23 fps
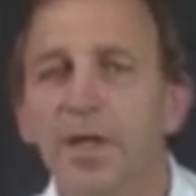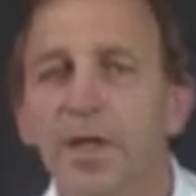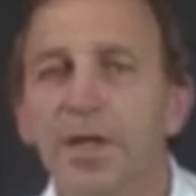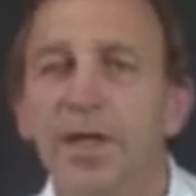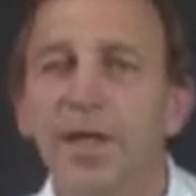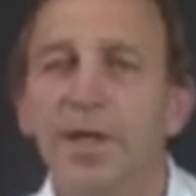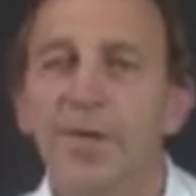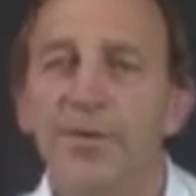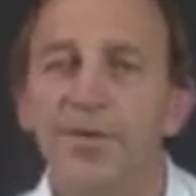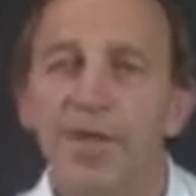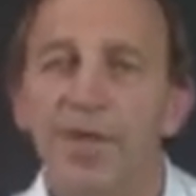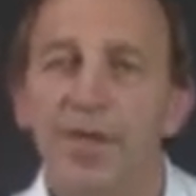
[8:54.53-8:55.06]

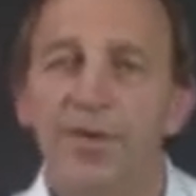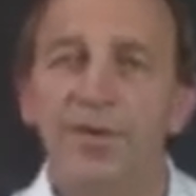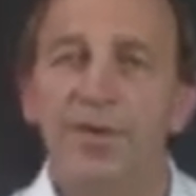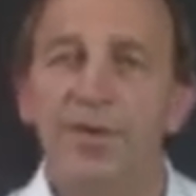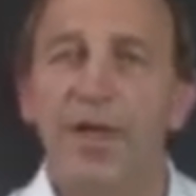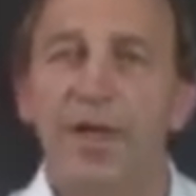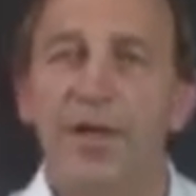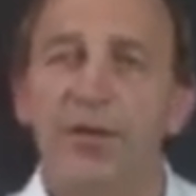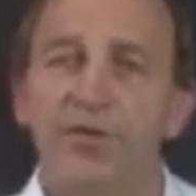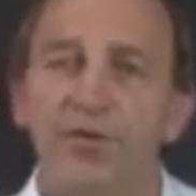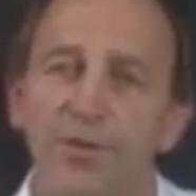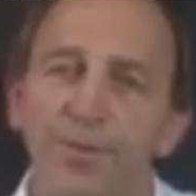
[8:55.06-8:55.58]
In this
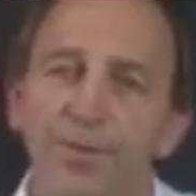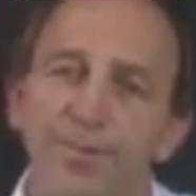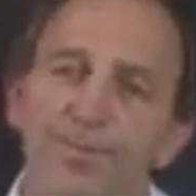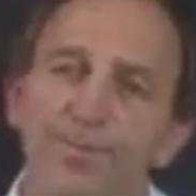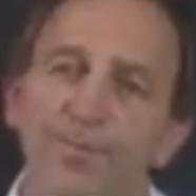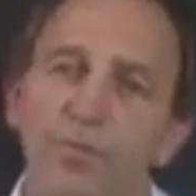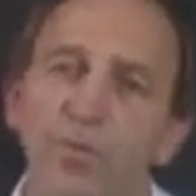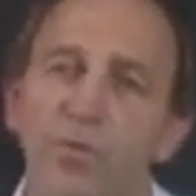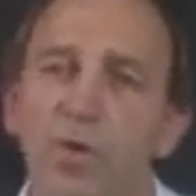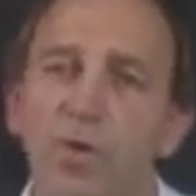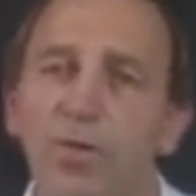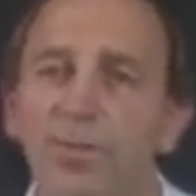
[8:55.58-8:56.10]
section,
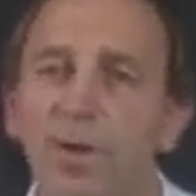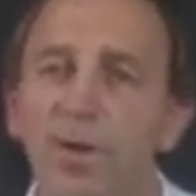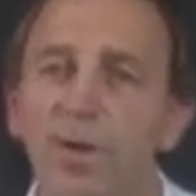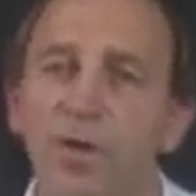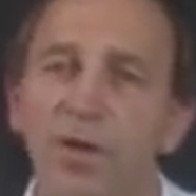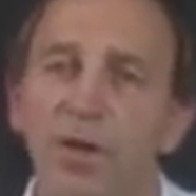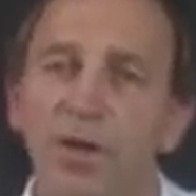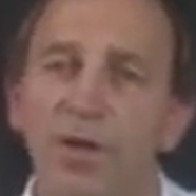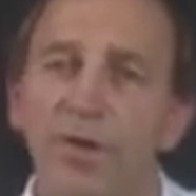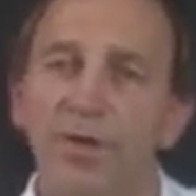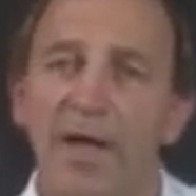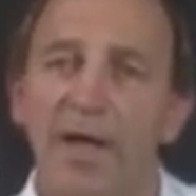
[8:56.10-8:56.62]
we'll be
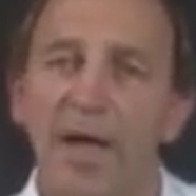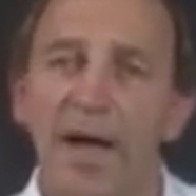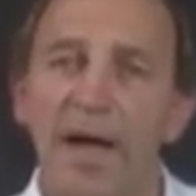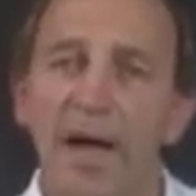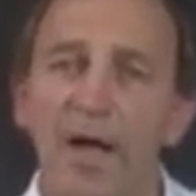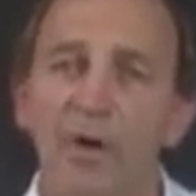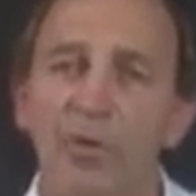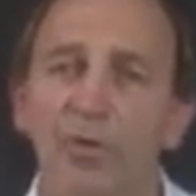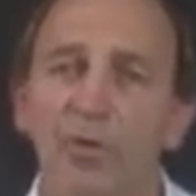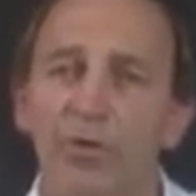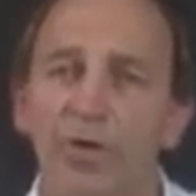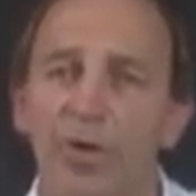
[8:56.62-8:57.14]
looking at
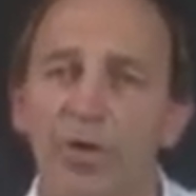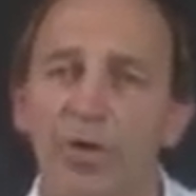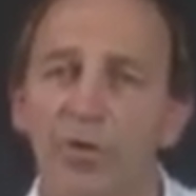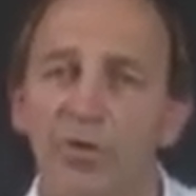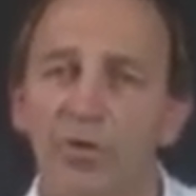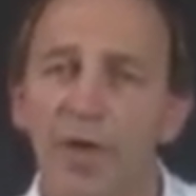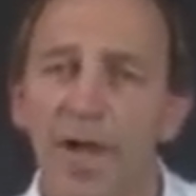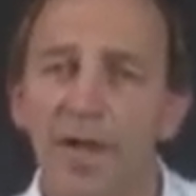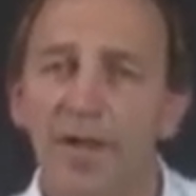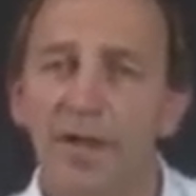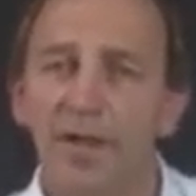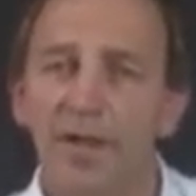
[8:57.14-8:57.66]
how to
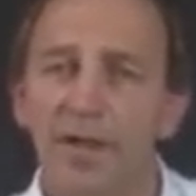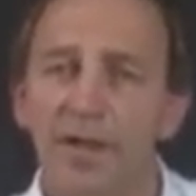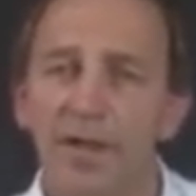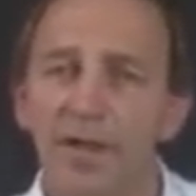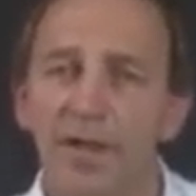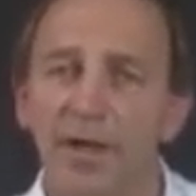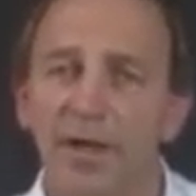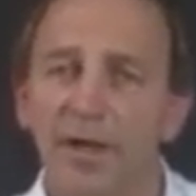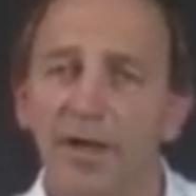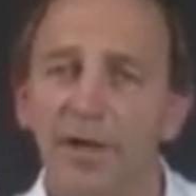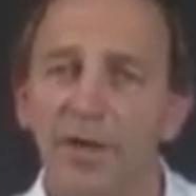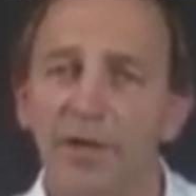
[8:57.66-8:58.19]
correctly
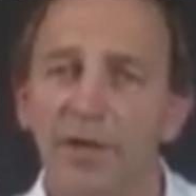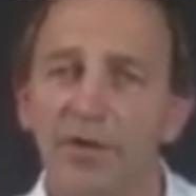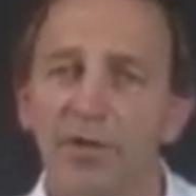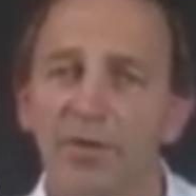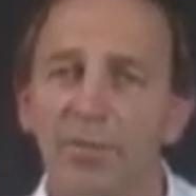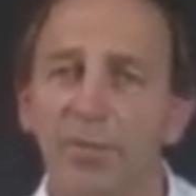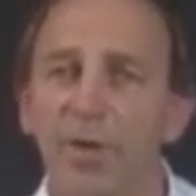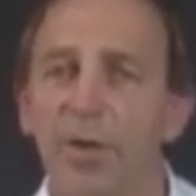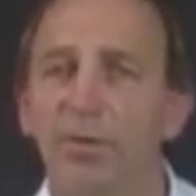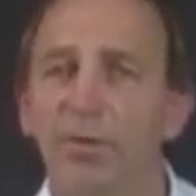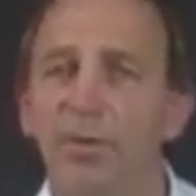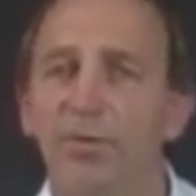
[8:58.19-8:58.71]
diagnose
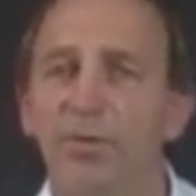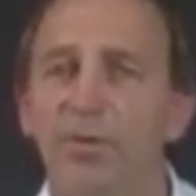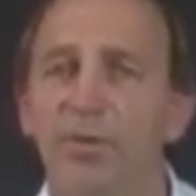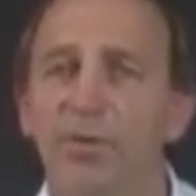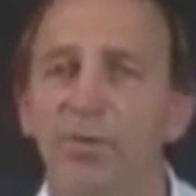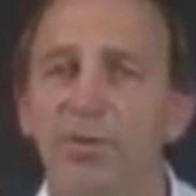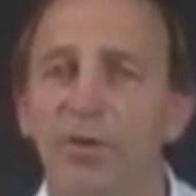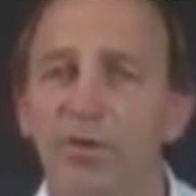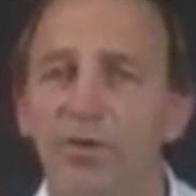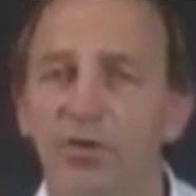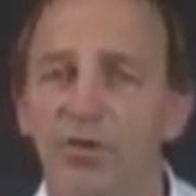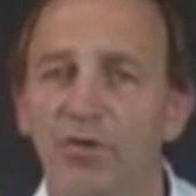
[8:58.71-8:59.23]
problems
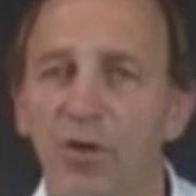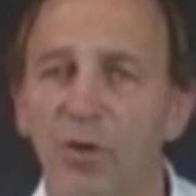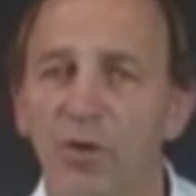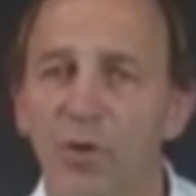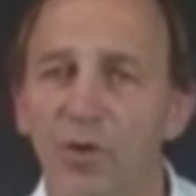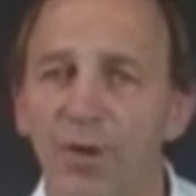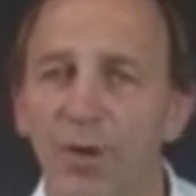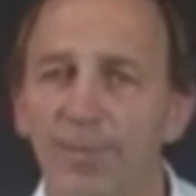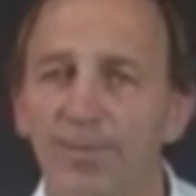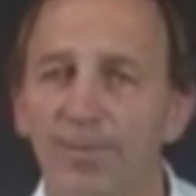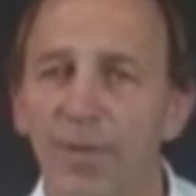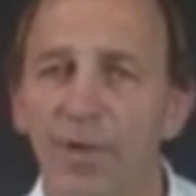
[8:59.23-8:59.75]
of the
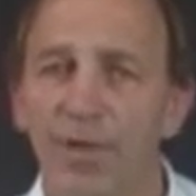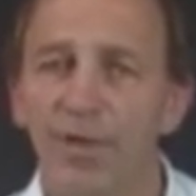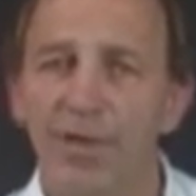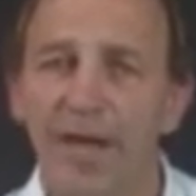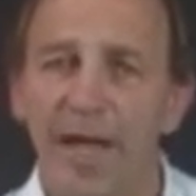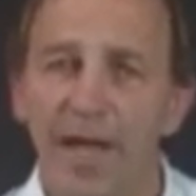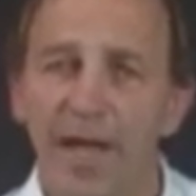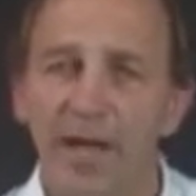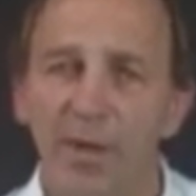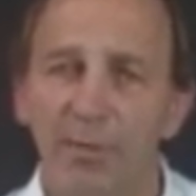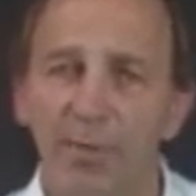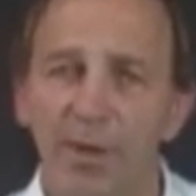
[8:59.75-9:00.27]
shoulder and
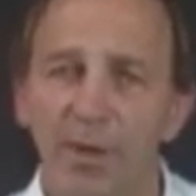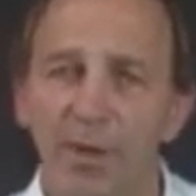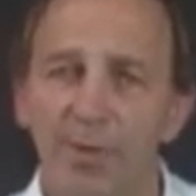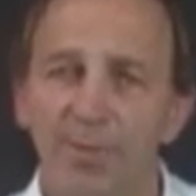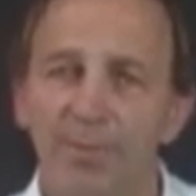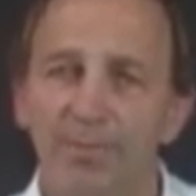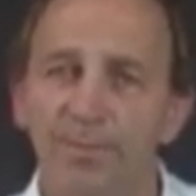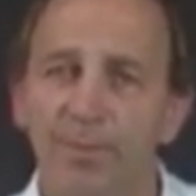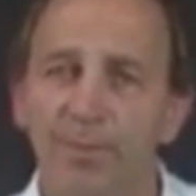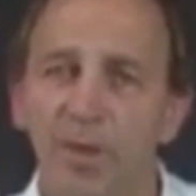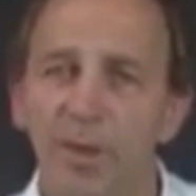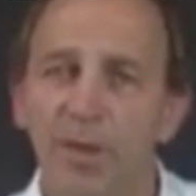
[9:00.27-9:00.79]
elbow,
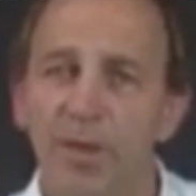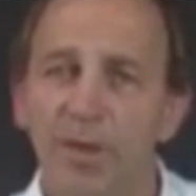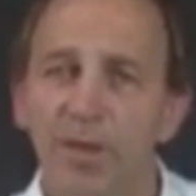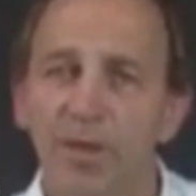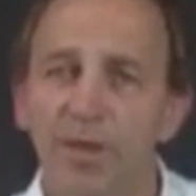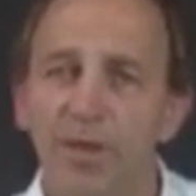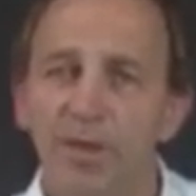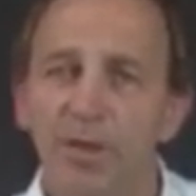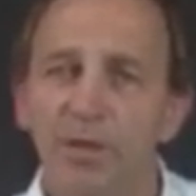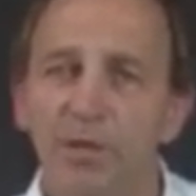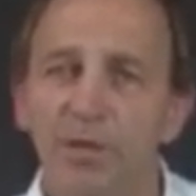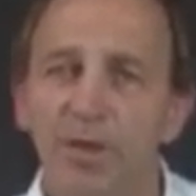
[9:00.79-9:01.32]

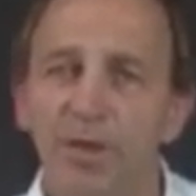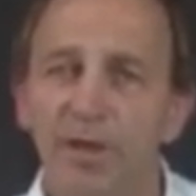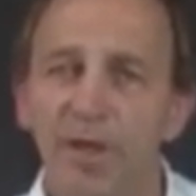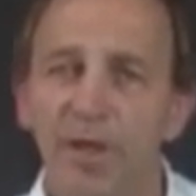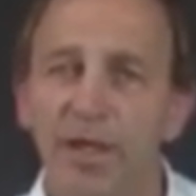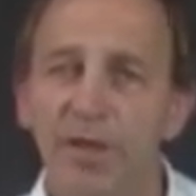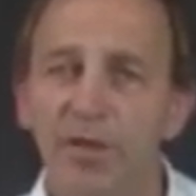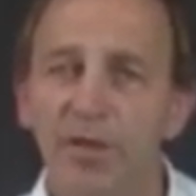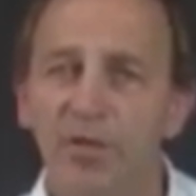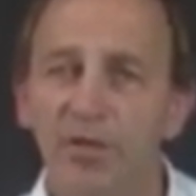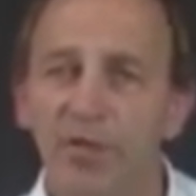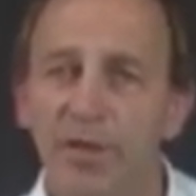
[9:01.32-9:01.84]
using
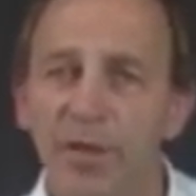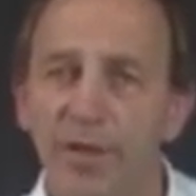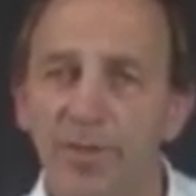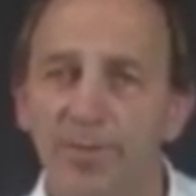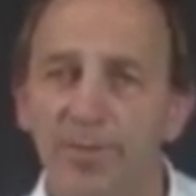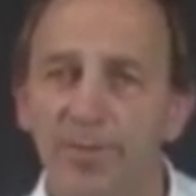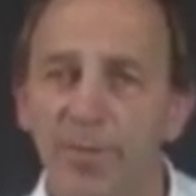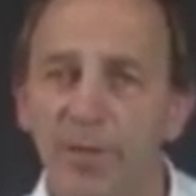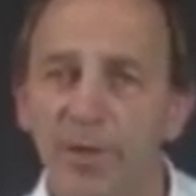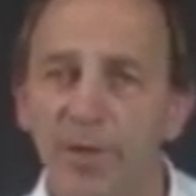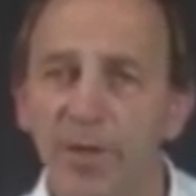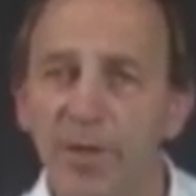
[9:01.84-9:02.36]
history,
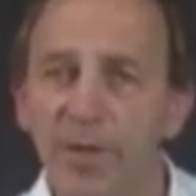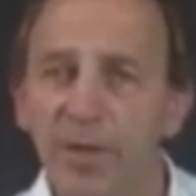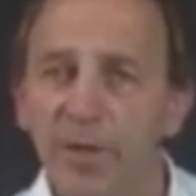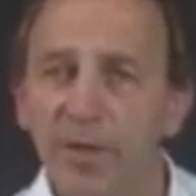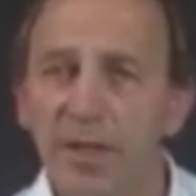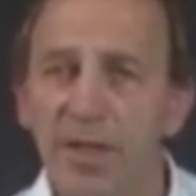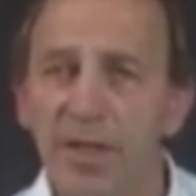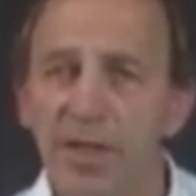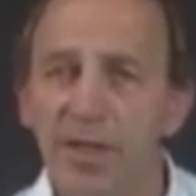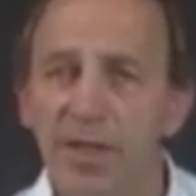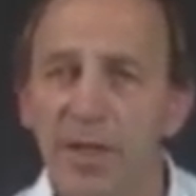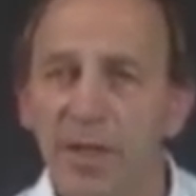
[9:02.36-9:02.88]

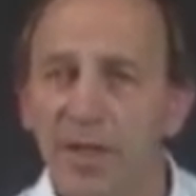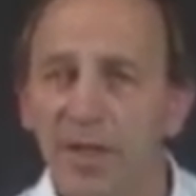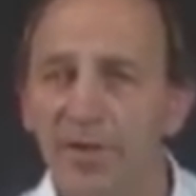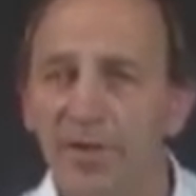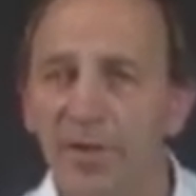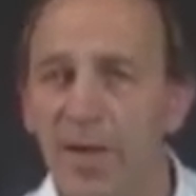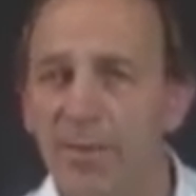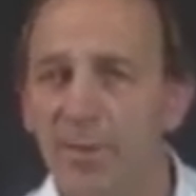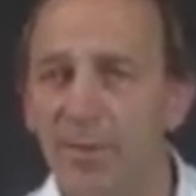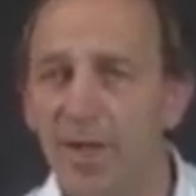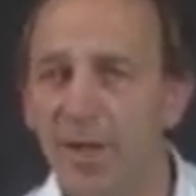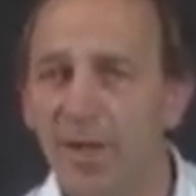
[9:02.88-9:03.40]
clinical
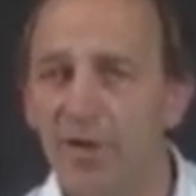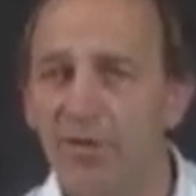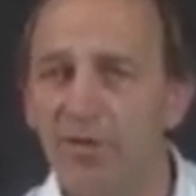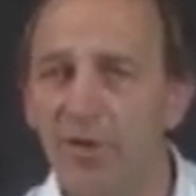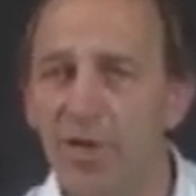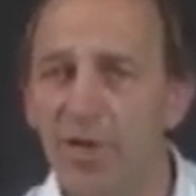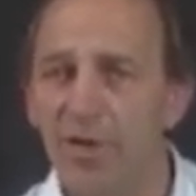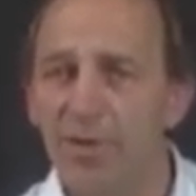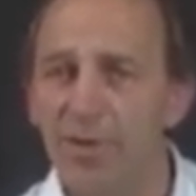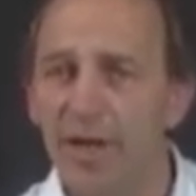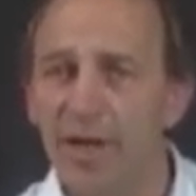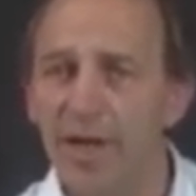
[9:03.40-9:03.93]

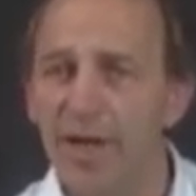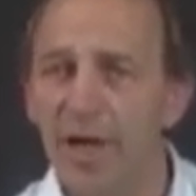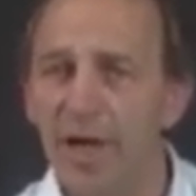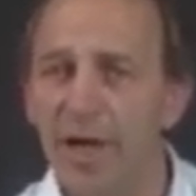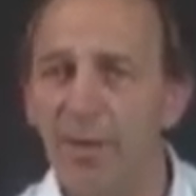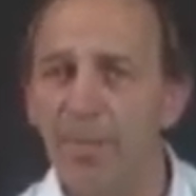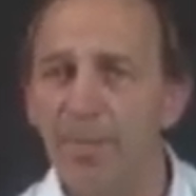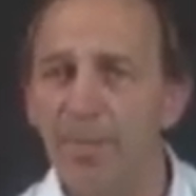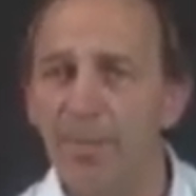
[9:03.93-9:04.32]
examination, and then how